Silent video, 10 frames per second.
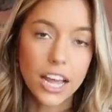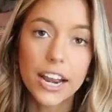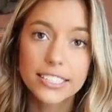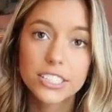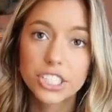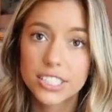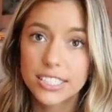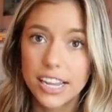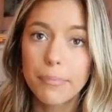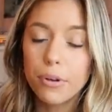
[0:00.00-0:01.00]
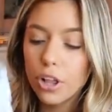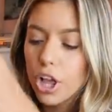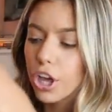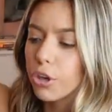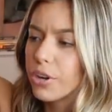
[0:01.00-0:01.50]
is honestly just a
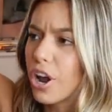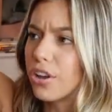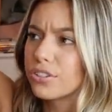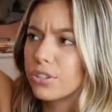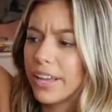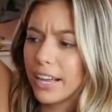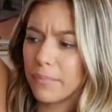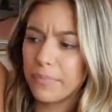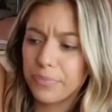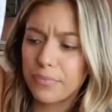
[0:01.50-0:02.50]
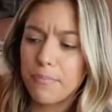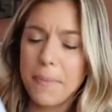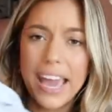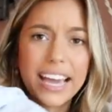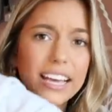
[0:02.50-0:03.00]
staple. You can also like
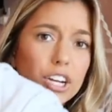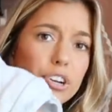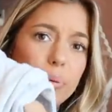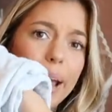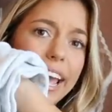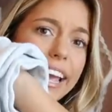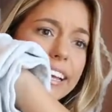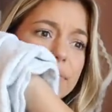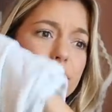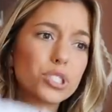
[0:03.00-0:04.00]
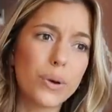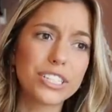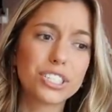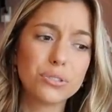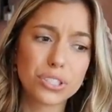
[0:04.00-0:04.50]
make gray
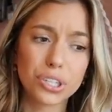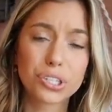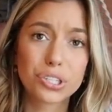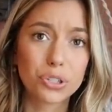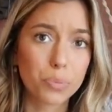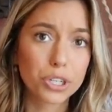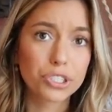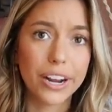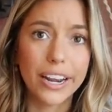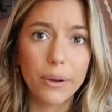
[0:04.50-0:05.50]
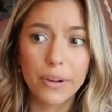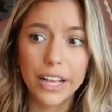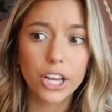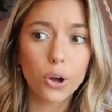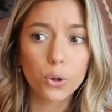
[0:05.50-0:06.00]
sweatsuits look super trendy. Wear
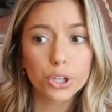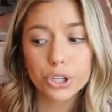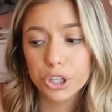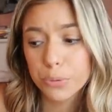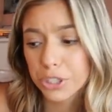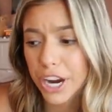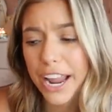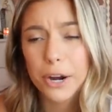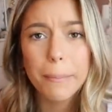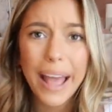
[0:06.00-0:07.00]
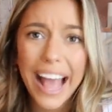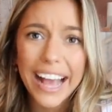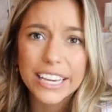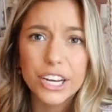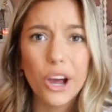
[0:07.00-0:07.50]
like gold hoops, your hair
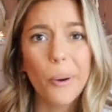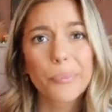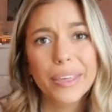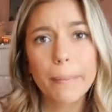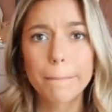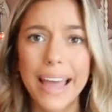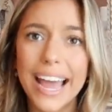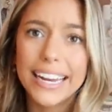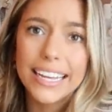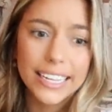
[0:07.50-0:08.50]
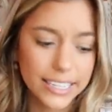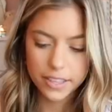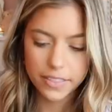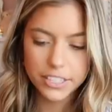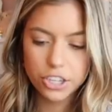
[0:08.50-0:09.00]
back, you know, like a baddie.
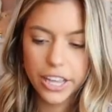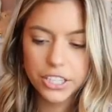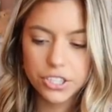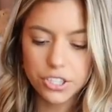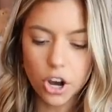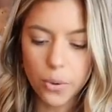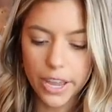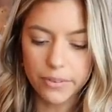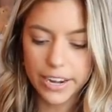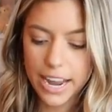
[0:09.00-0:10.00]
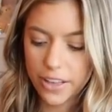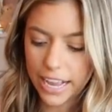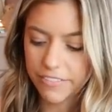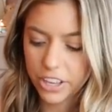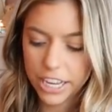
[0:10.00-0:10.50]
These are like so in right now. Like,
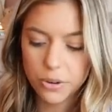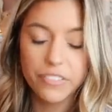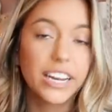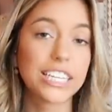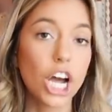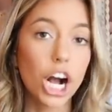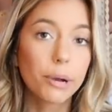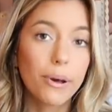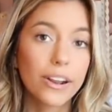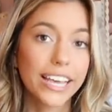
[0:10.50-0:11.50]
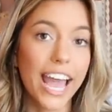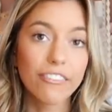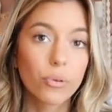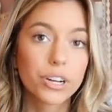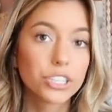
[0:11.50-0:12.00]
I feel like I don't even need to talk about it. Like,
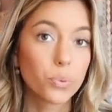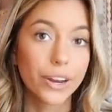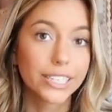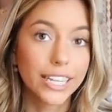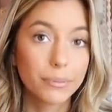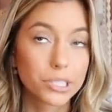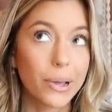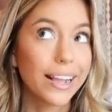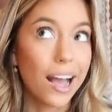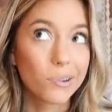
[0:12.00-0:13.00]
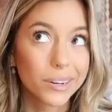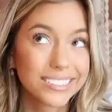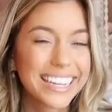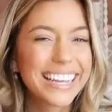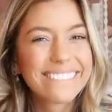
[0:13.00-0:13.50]
everyone is wearing them, so I got
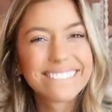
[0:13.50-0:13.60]
one.